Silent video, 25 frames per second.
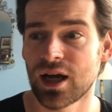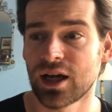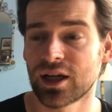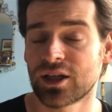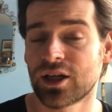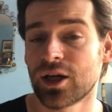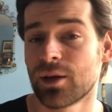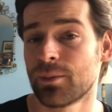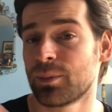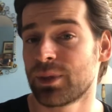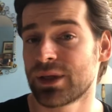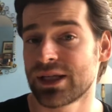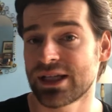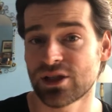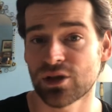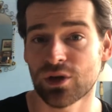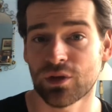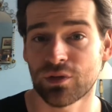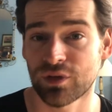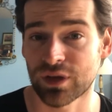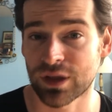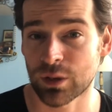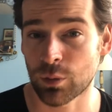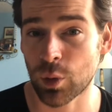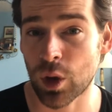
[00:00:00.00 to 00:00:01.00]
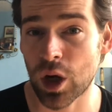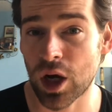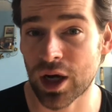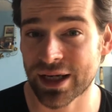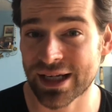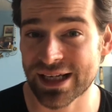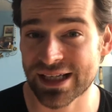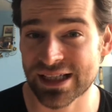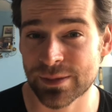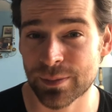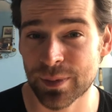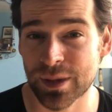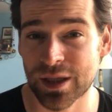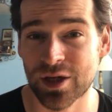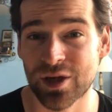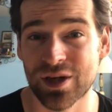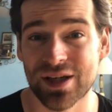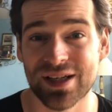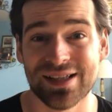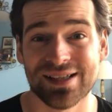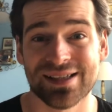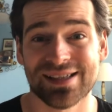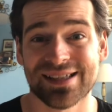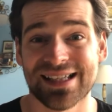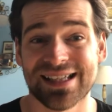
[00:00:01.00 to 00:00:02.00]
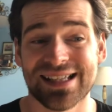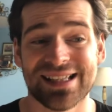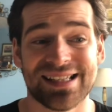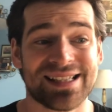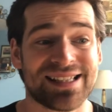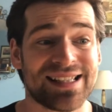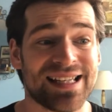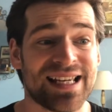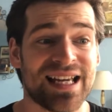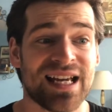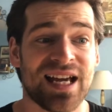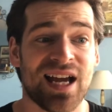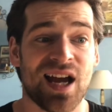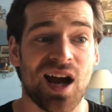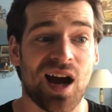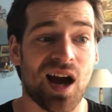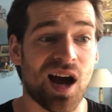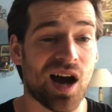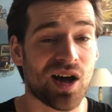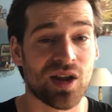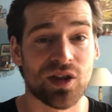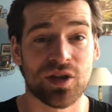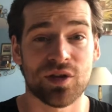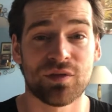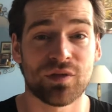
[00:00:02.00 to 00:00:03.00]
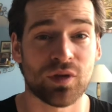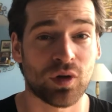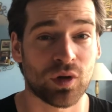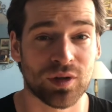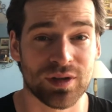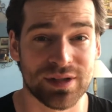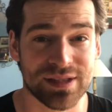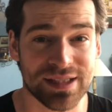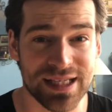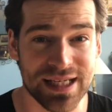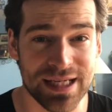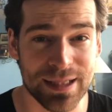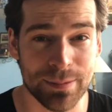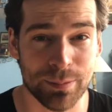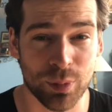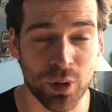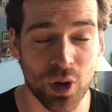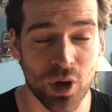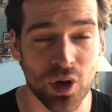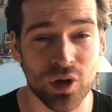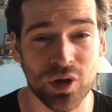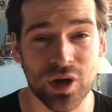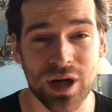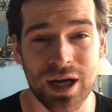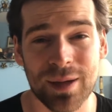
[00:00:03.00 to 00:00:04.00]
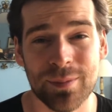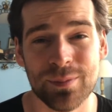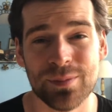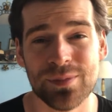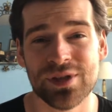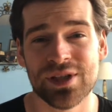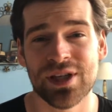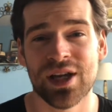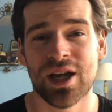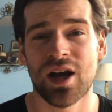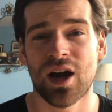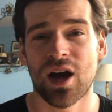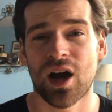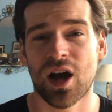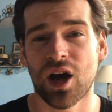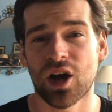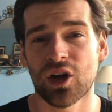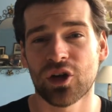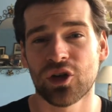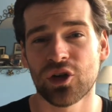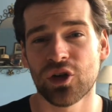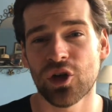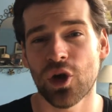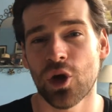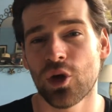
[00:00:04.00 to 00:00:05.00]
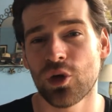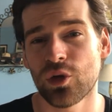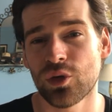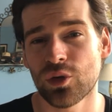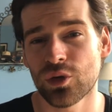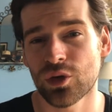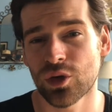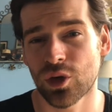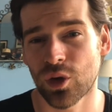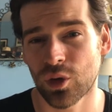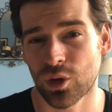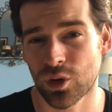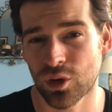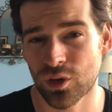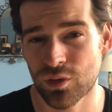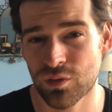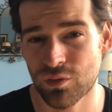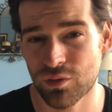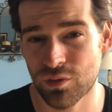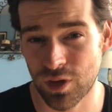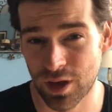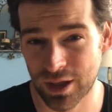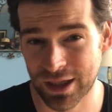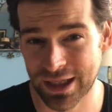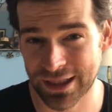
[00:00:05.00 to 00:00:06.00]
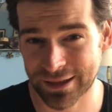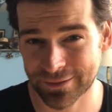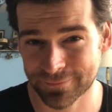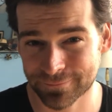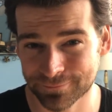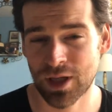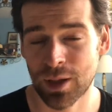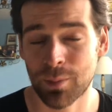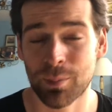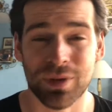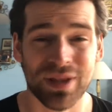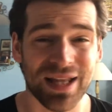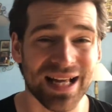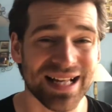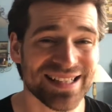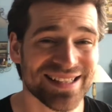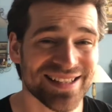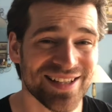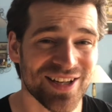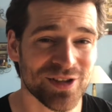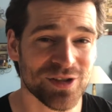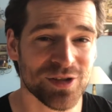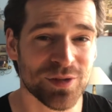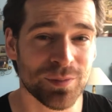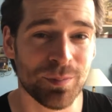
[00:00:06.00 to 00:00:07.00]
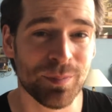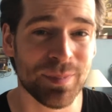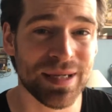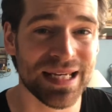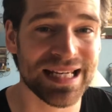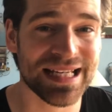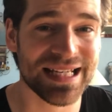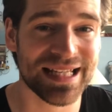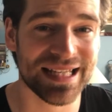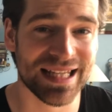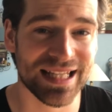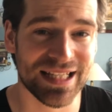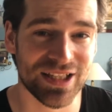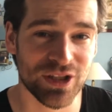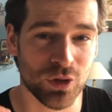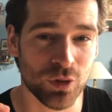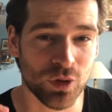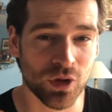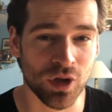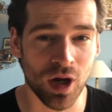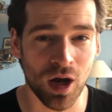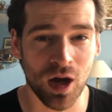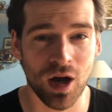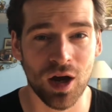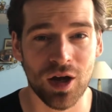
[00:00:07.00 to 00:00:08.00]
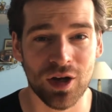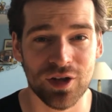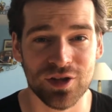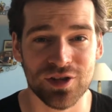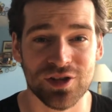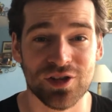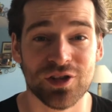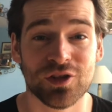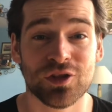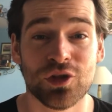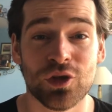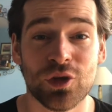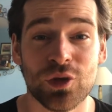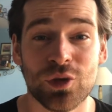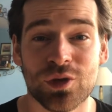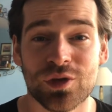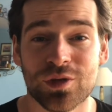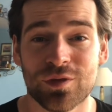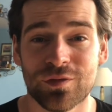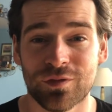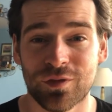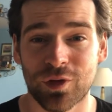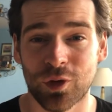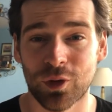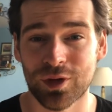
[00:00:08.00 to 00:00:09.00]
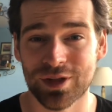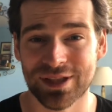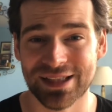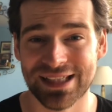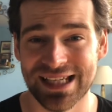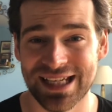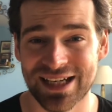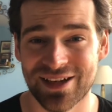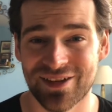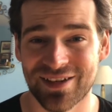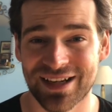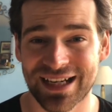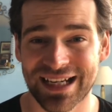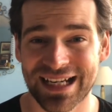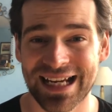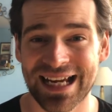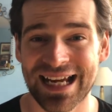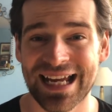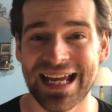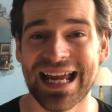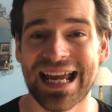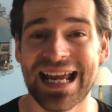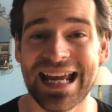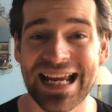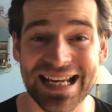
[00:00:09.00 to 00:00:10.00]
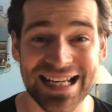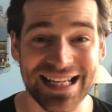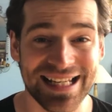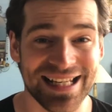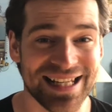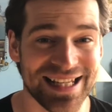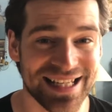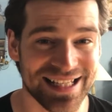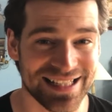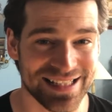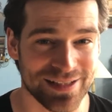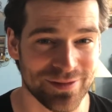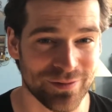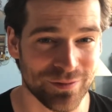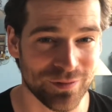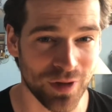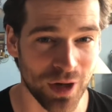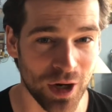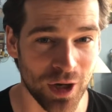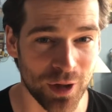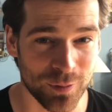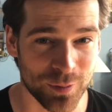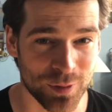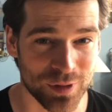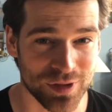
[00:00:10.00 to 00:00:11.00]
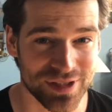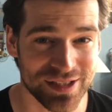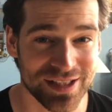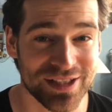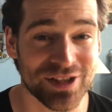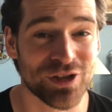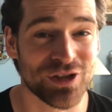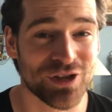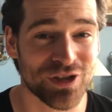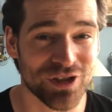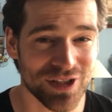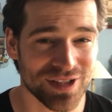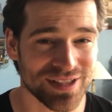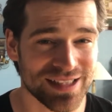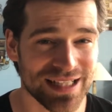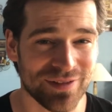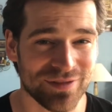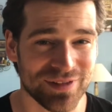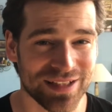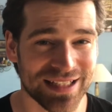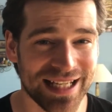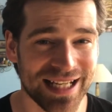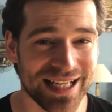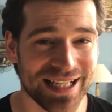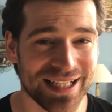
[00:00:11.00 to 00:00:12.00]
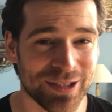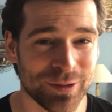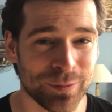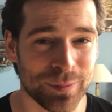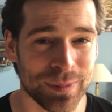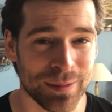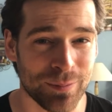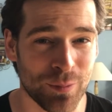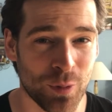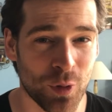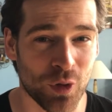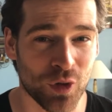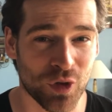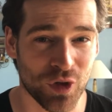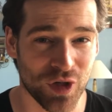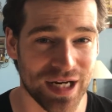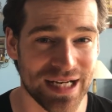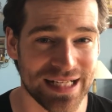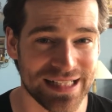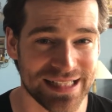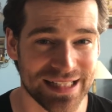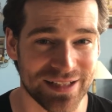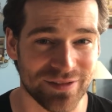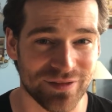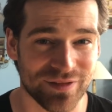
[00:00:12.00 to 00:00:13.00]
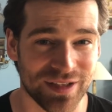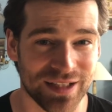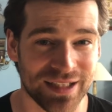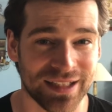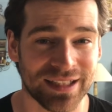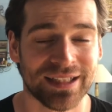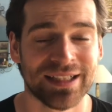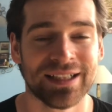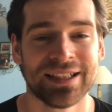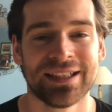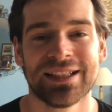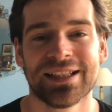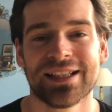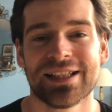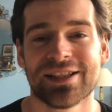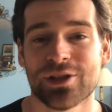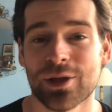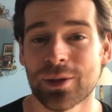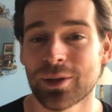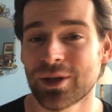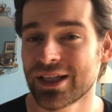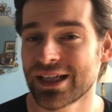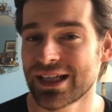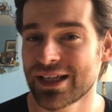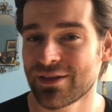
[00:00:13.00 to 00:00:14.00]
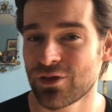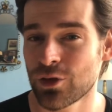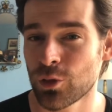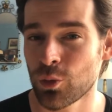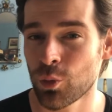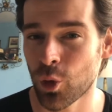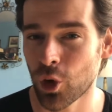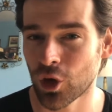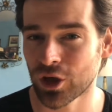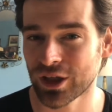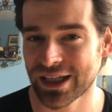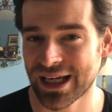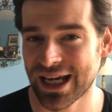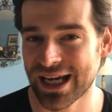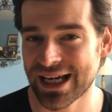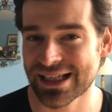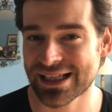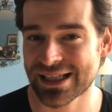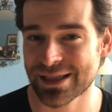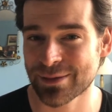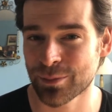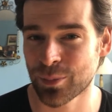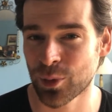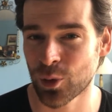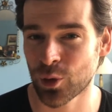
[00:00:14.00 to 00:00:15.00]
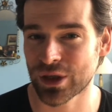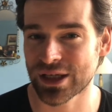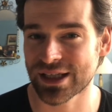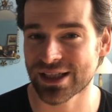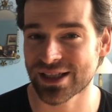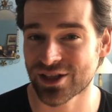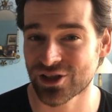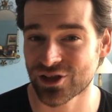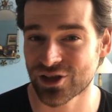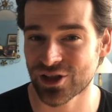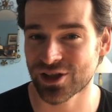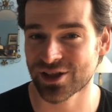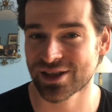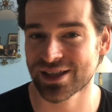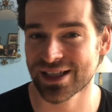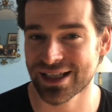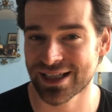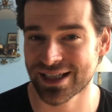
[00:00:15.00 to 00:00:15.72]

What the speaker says: companies offering work experiences, other volunteer programs are no longer running. But that doesn't mean that you can't do some volunteering in this environment. You just have to get a little bit more creative. So I'm gonna give you one case in point just to